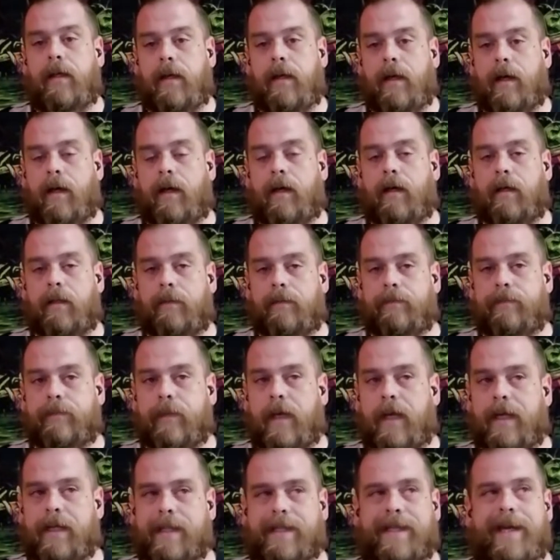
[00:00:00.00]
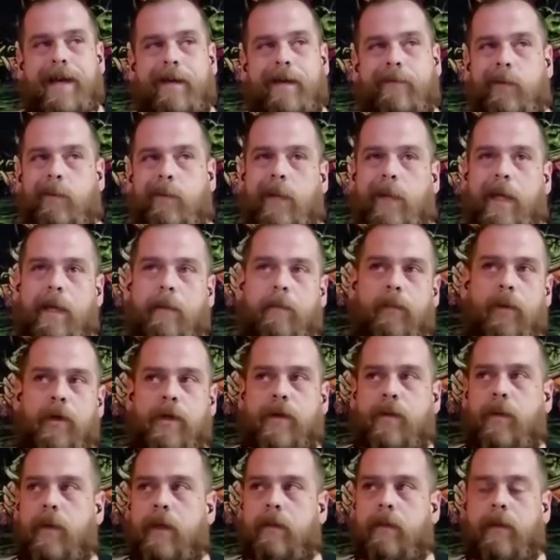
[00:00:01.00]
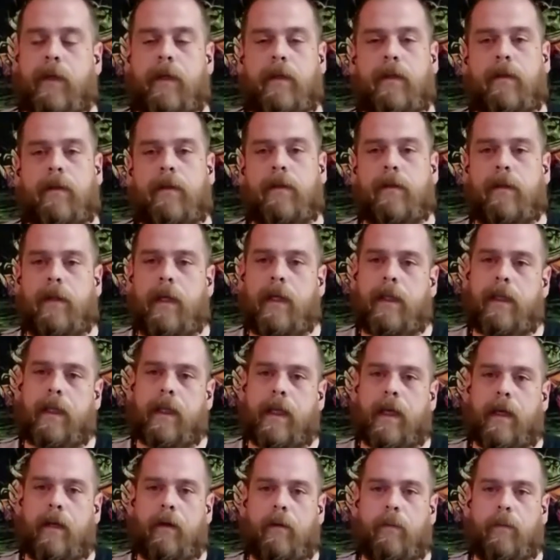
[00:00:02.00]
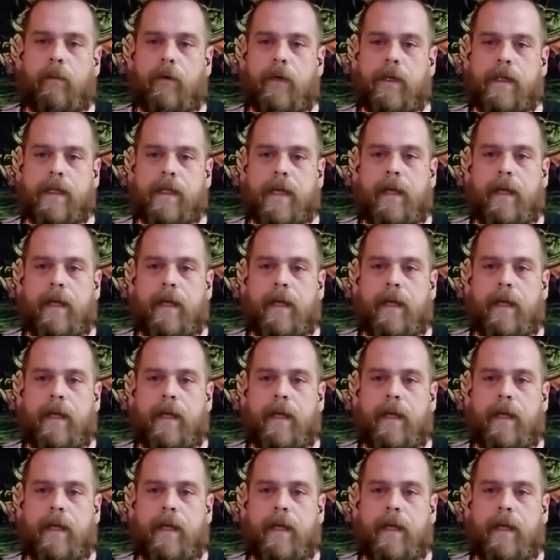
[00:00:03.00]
And aside from like Bushwick Bill and the Ghetto Boys,